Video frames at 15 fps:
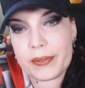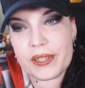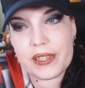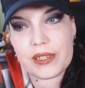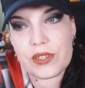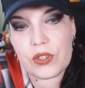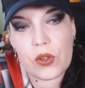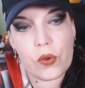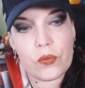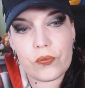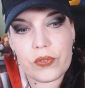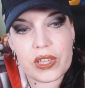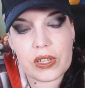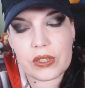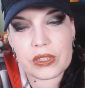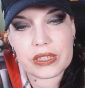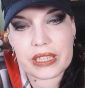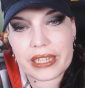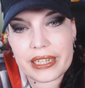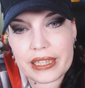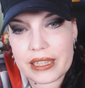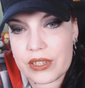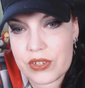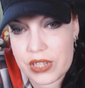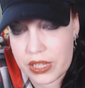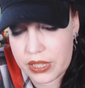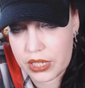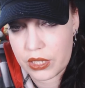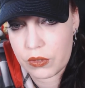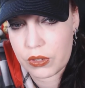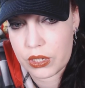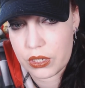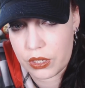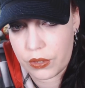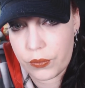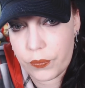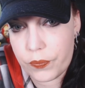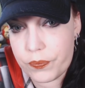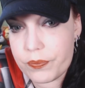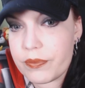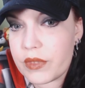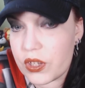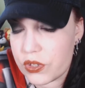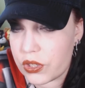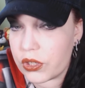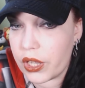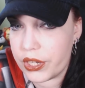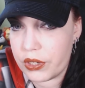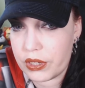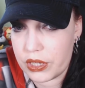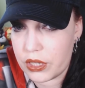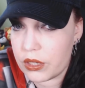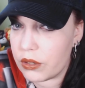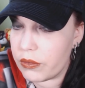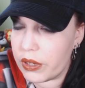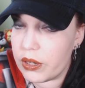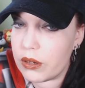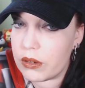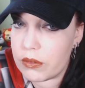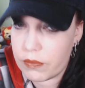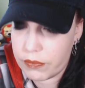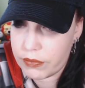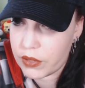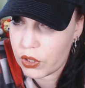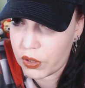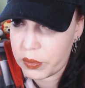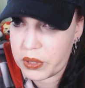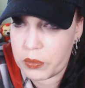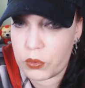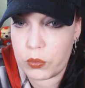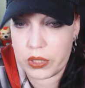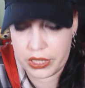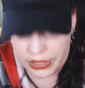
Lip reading: Please don't feel like there's nothing you can do. There's a lot you can do, and there are people